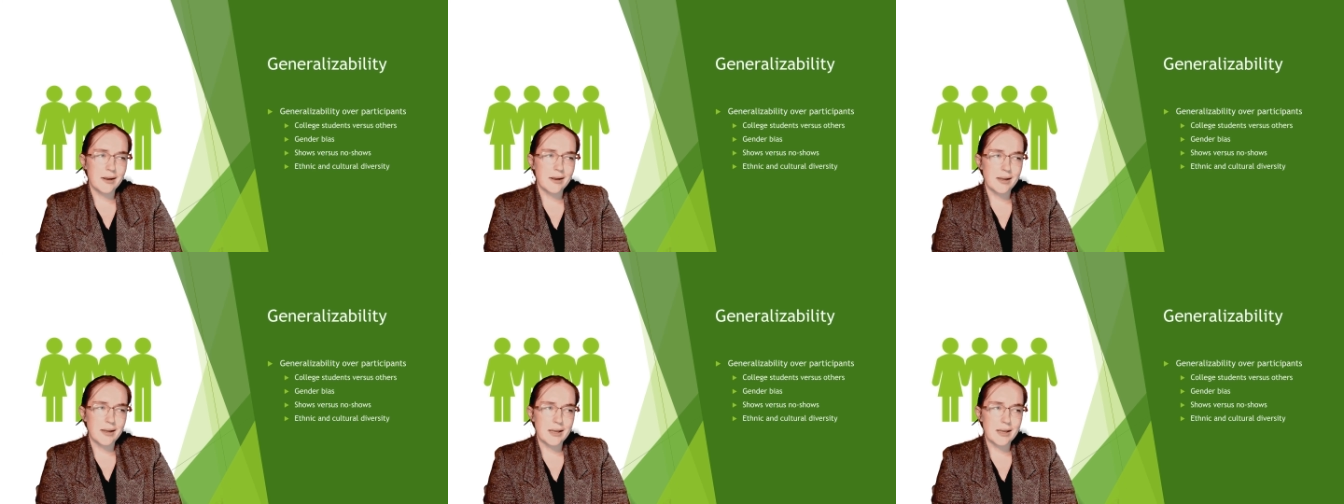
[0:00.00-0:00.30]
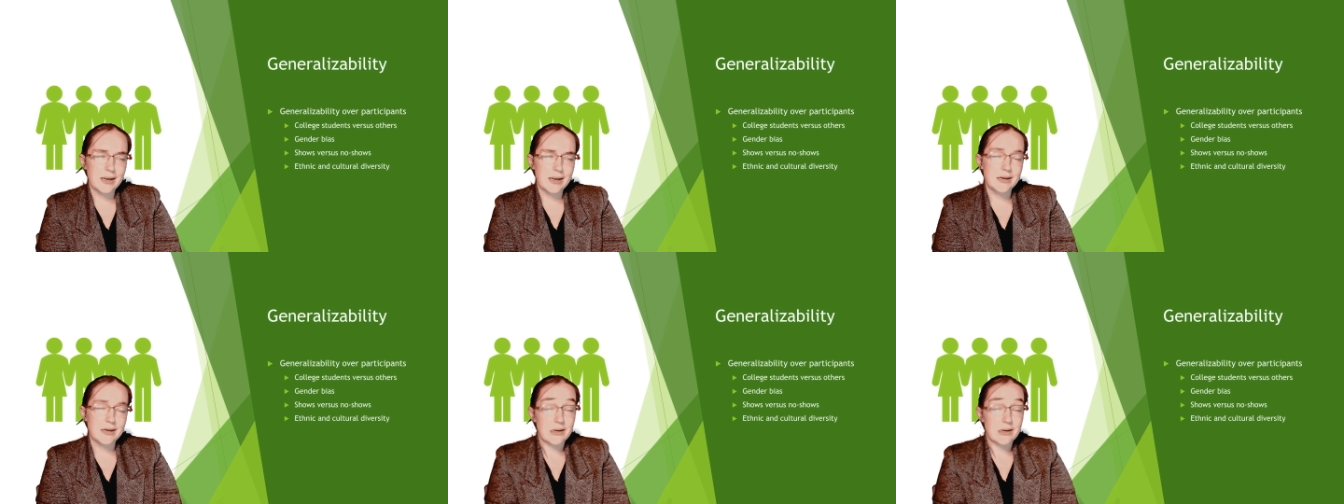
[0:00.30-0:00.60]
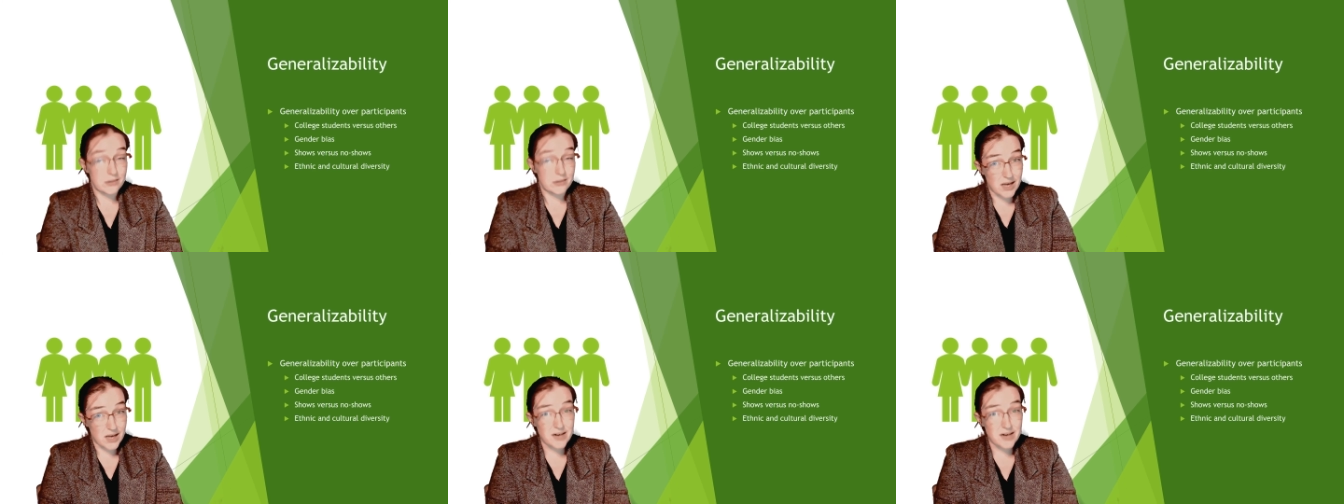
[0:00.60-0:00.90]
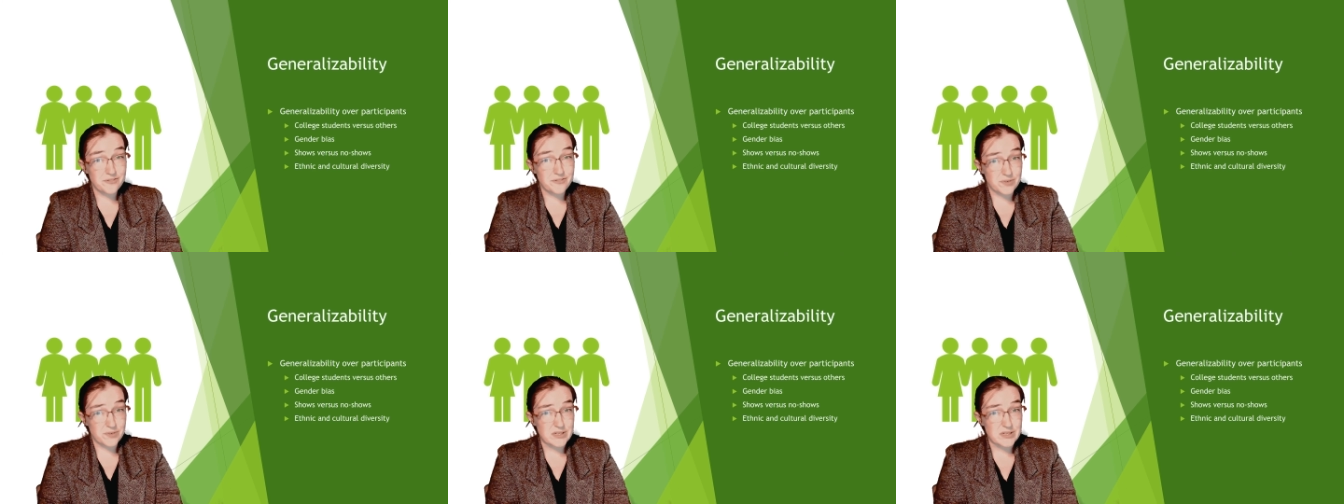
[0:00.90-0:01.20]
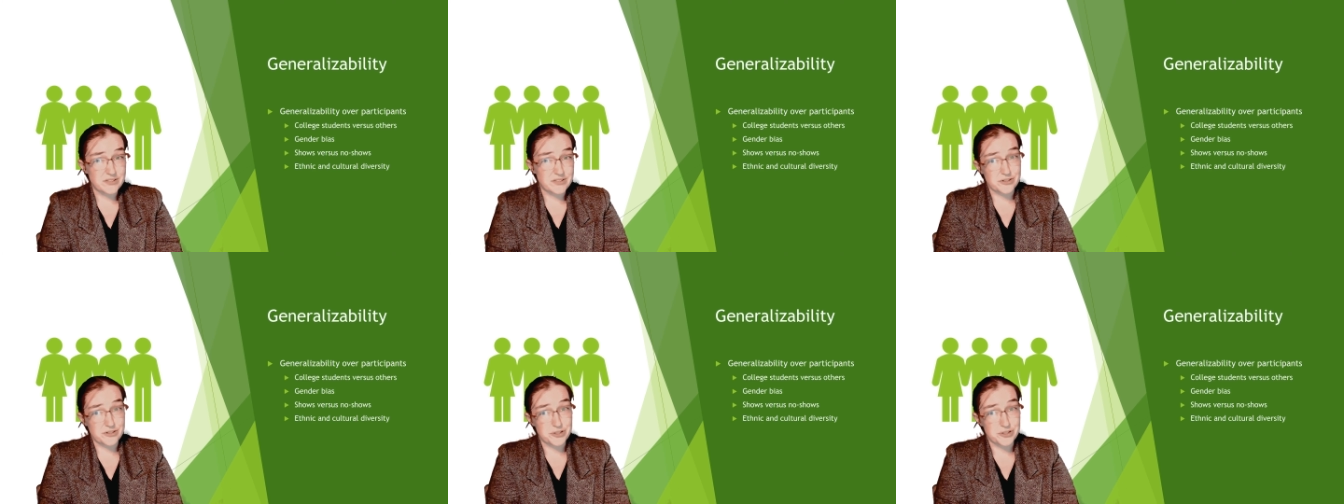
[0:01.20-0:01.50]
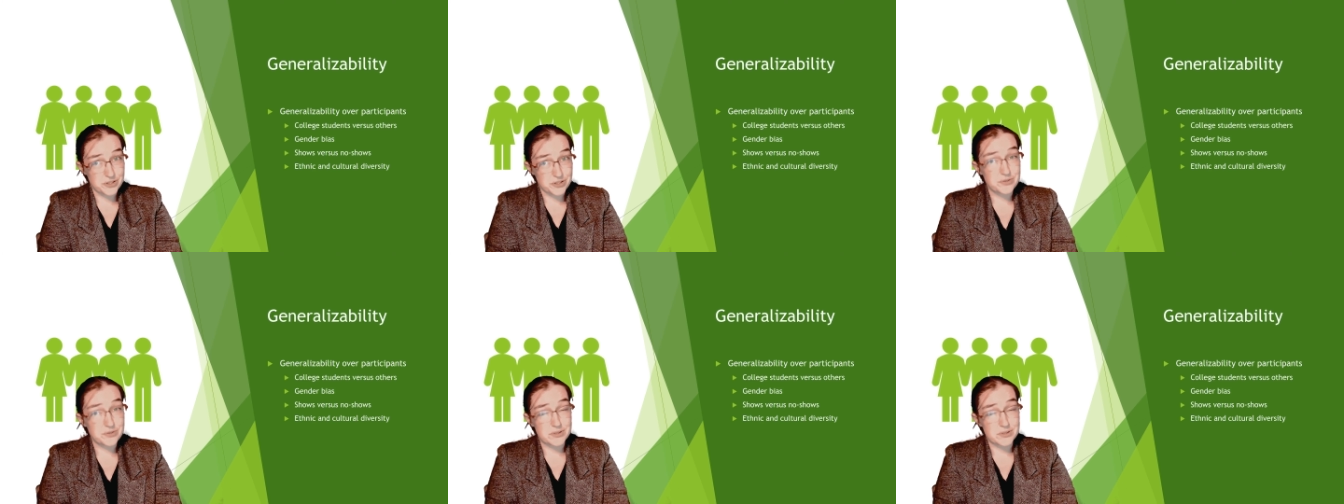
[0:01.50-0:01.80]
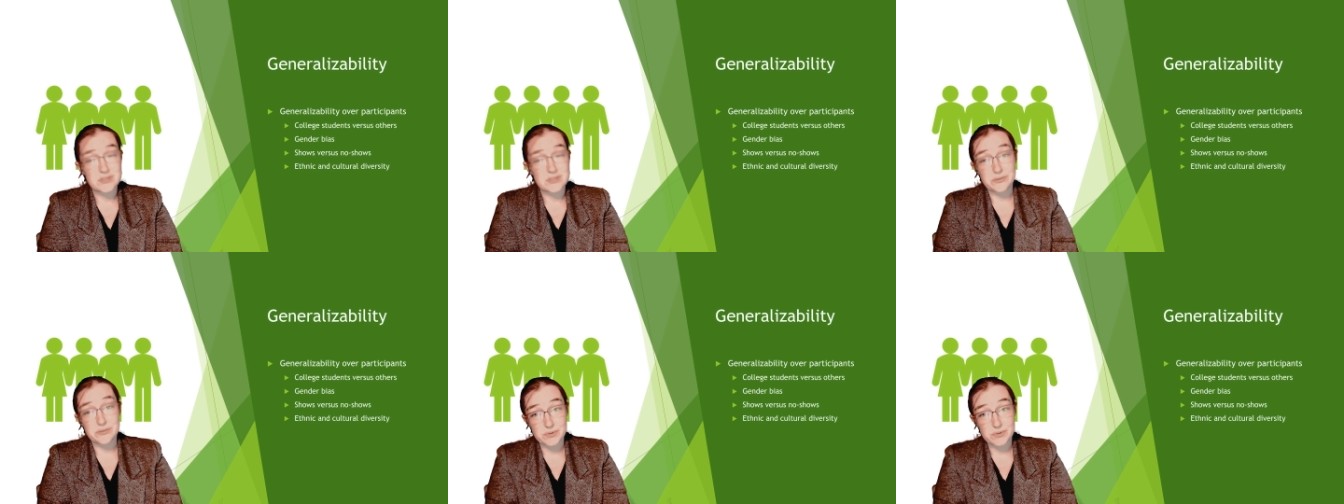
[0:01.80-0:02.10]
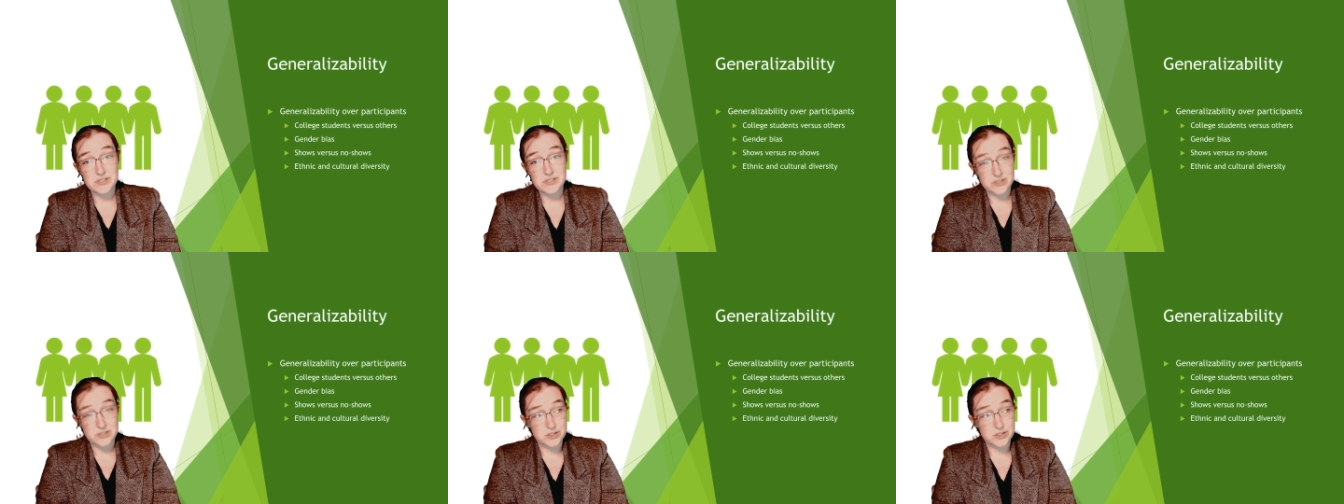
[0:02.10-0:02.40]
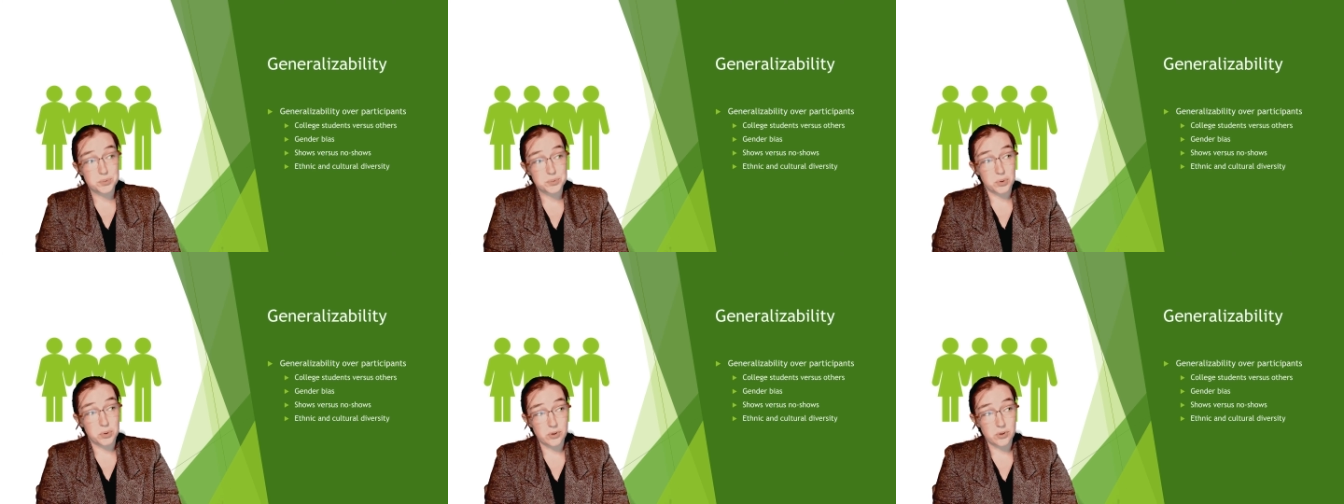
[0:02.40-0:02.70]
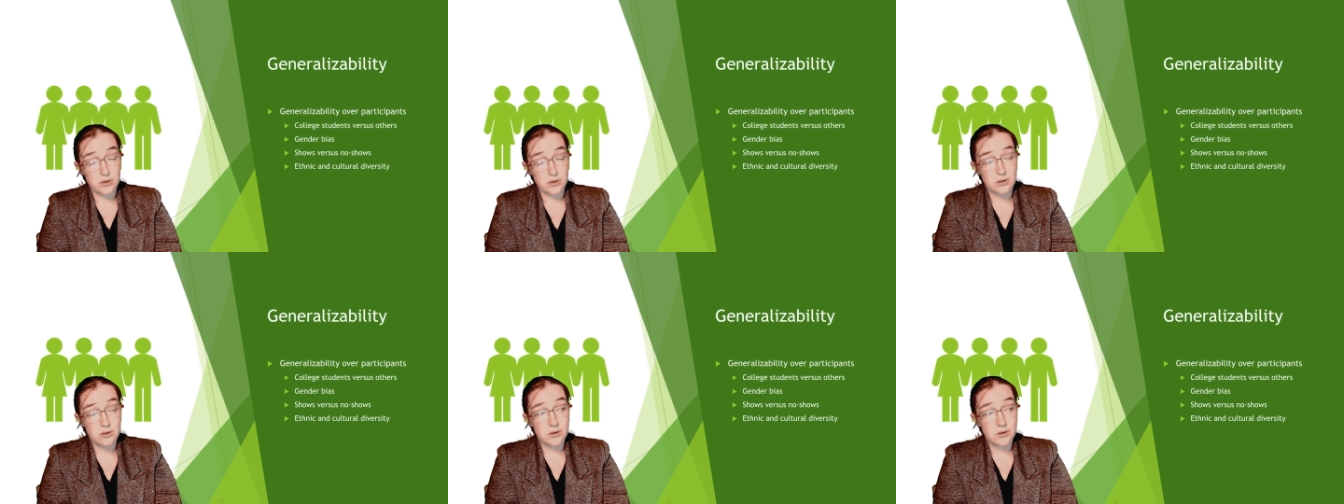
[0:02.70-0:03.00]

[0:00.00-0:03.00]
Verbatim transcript: and a lot of research uses the research pool.